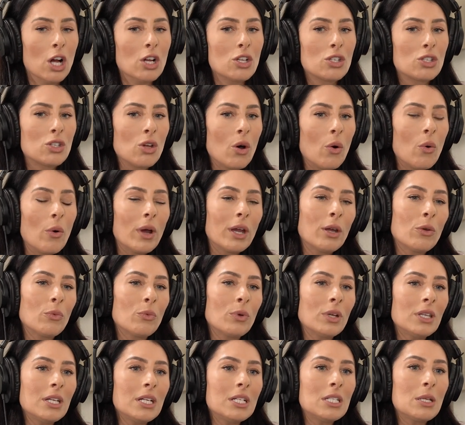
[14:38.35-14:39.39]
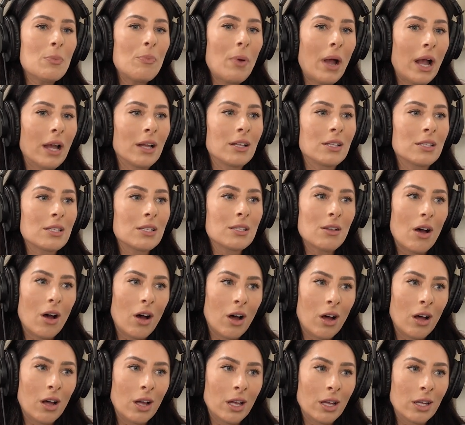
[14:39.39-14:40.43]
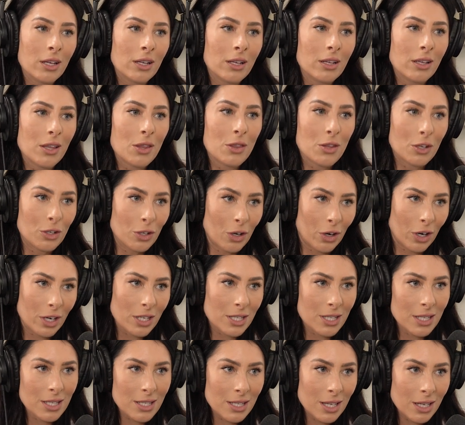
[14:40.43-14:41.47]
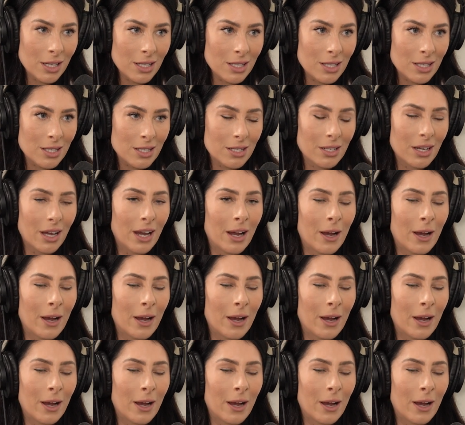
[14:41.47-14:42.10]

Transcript: So it really depends on the narcissist.